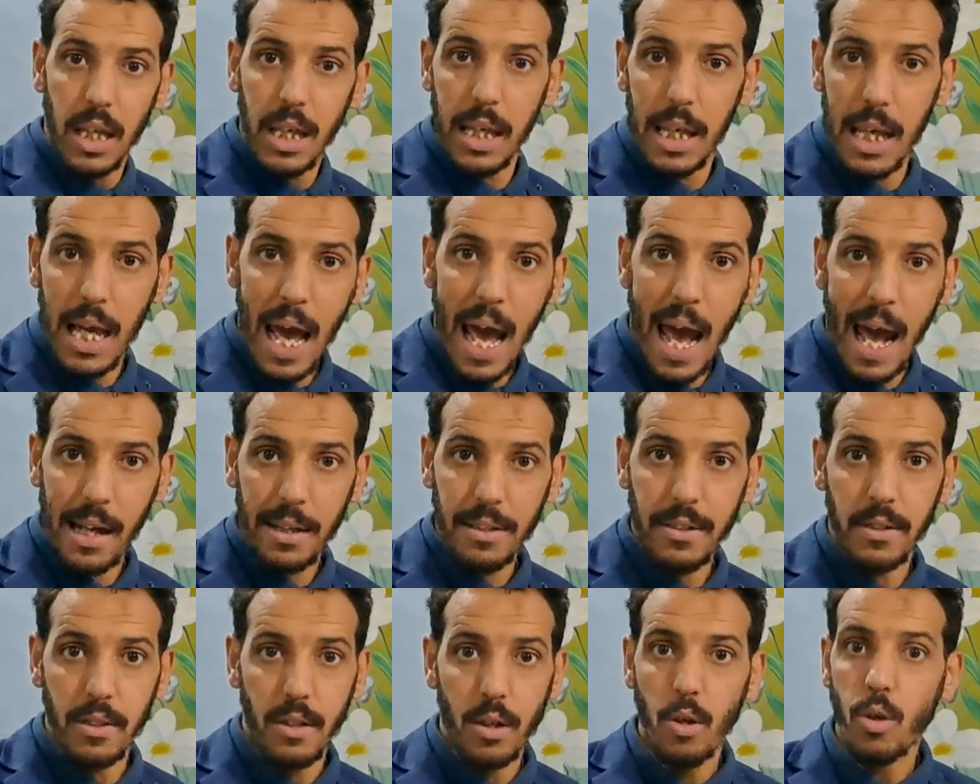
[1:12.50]

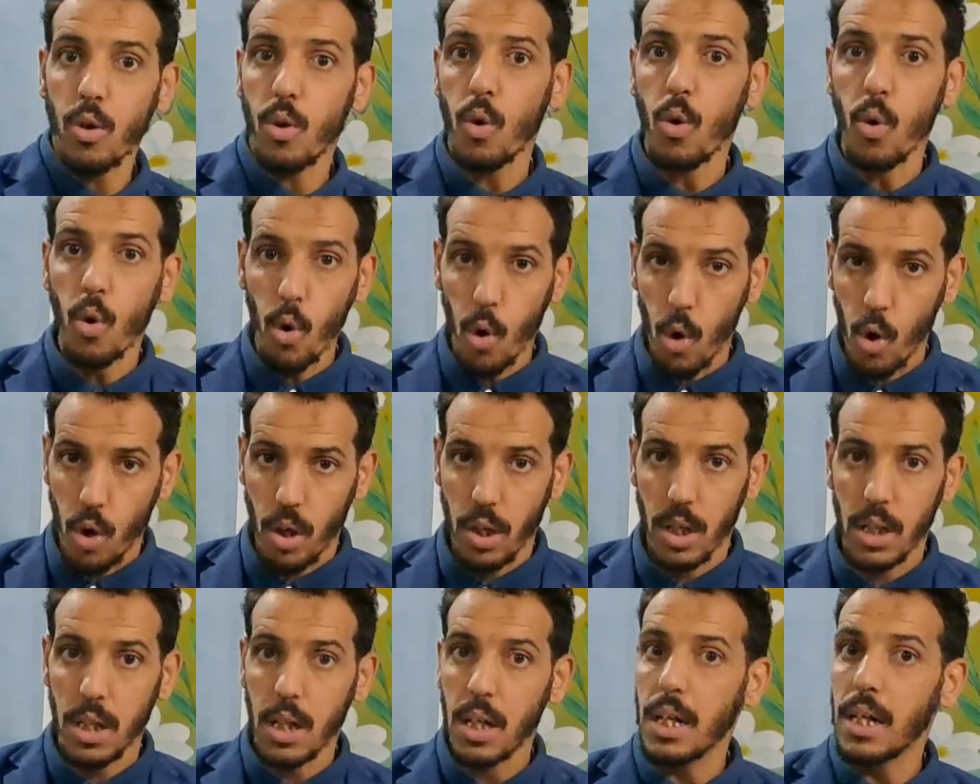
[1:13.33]
es
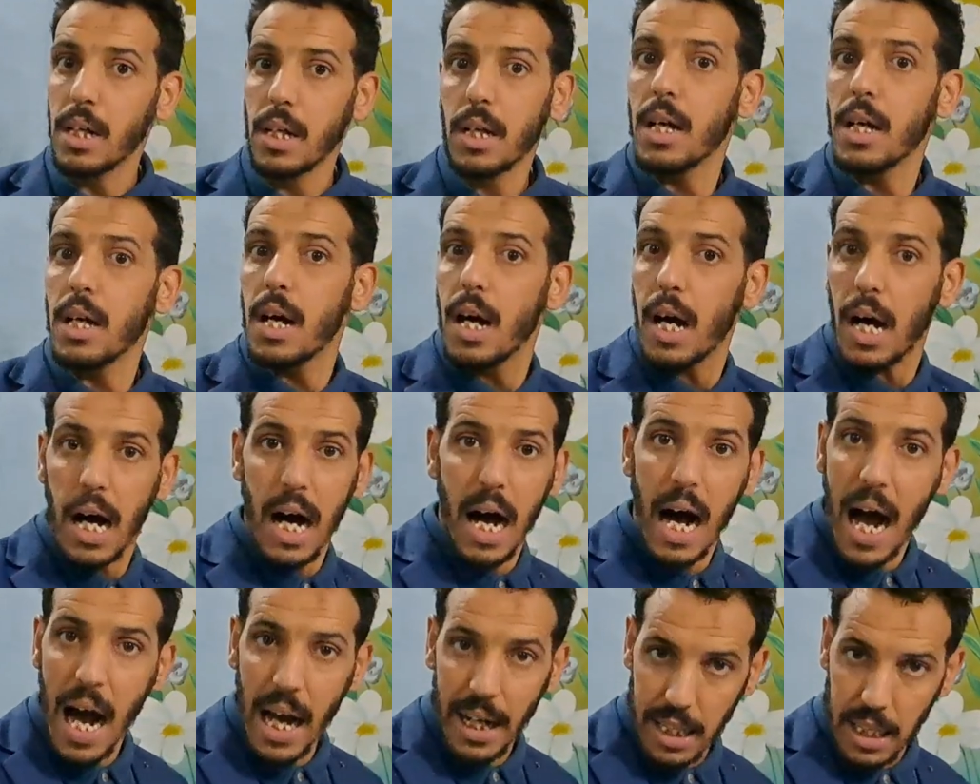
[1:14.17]
or
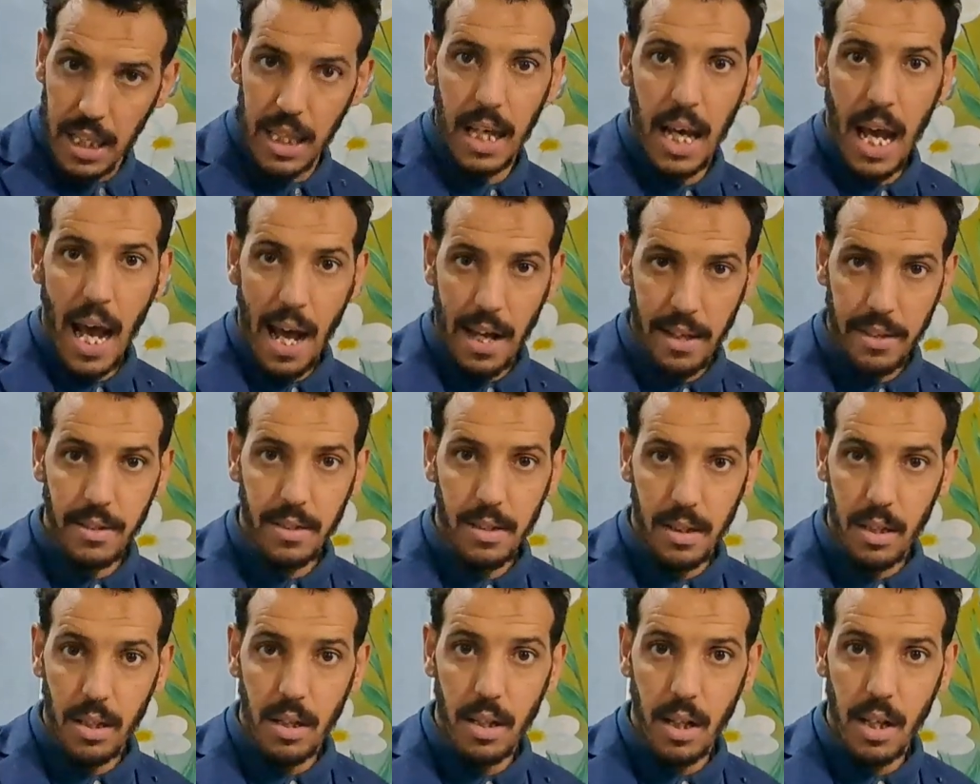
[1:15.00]

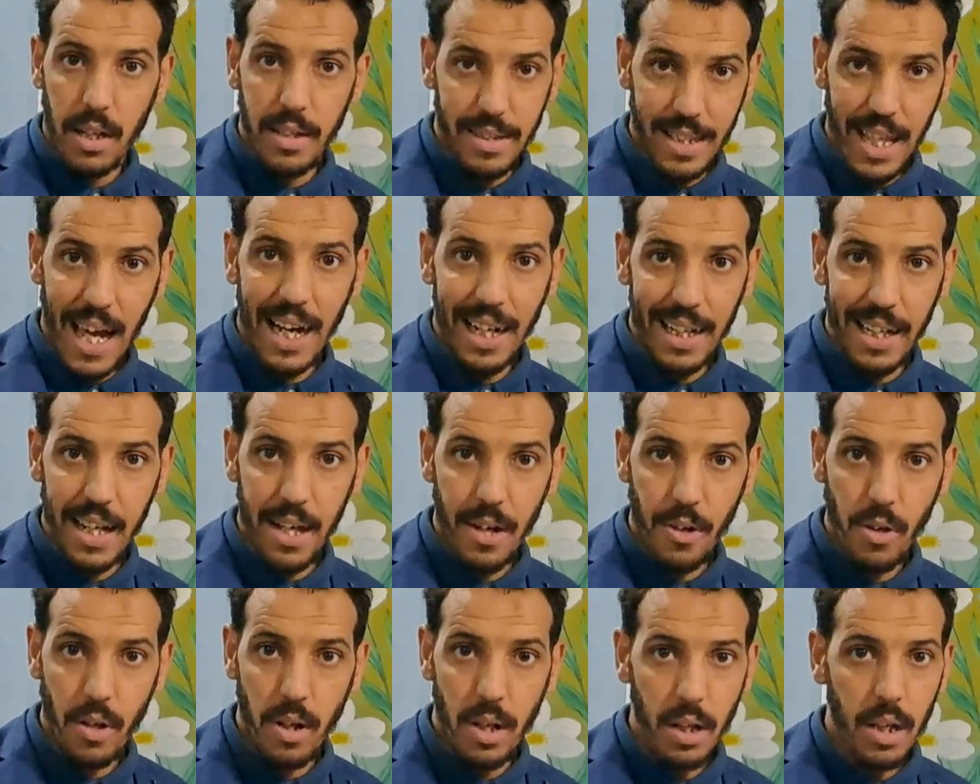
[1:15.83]
ies. Is that
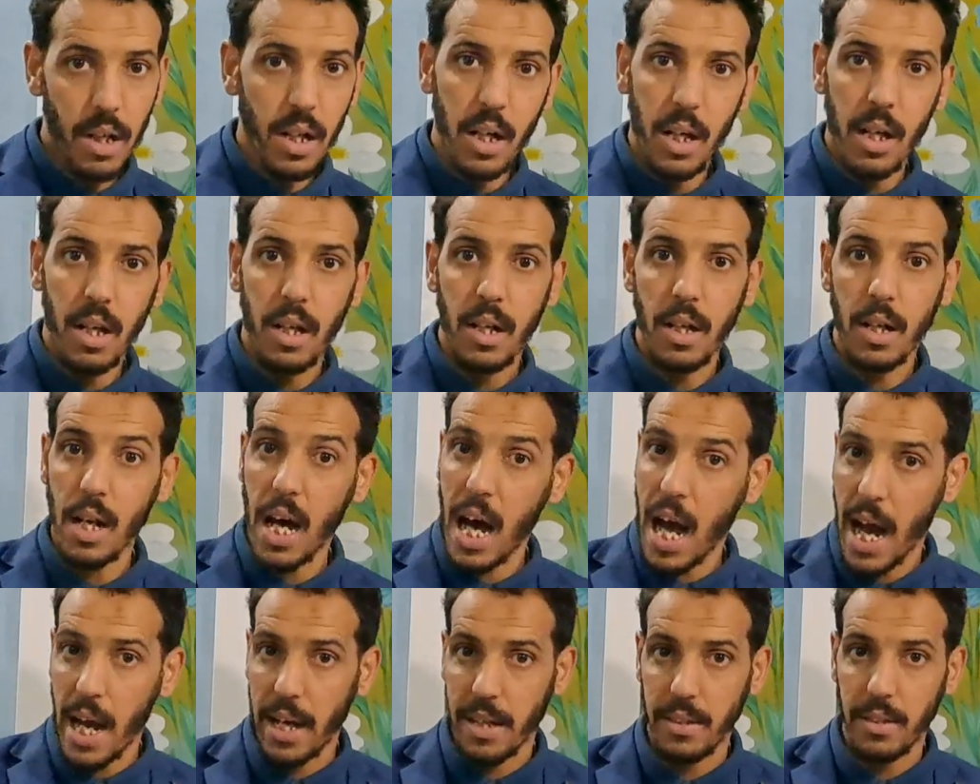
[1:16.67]
clear?
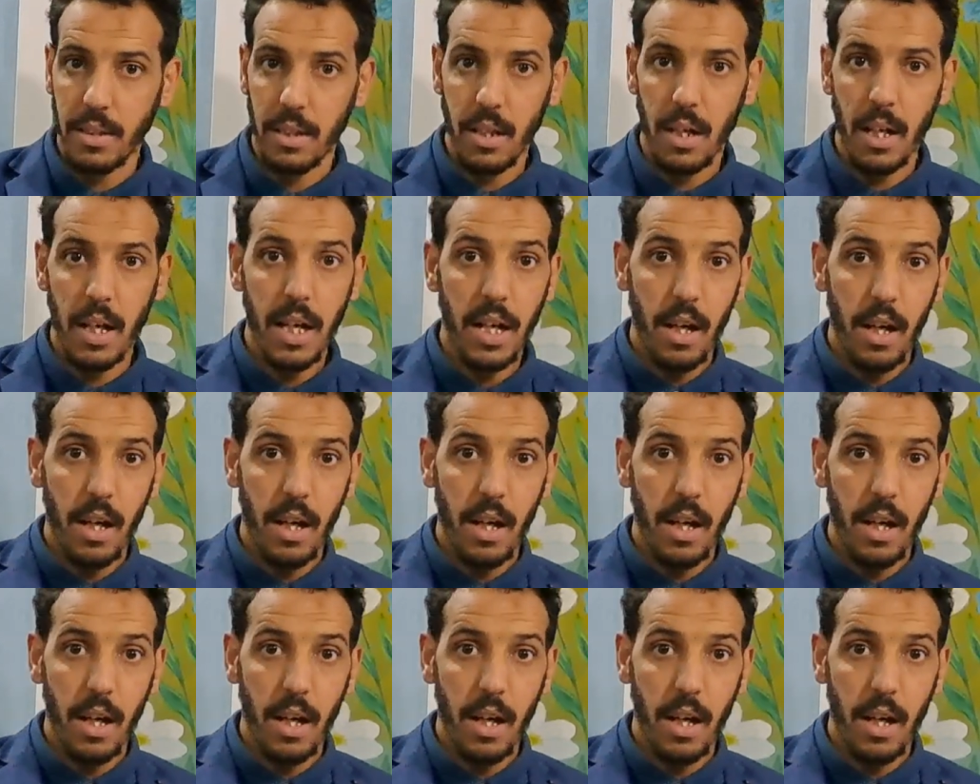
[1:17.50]
Nice.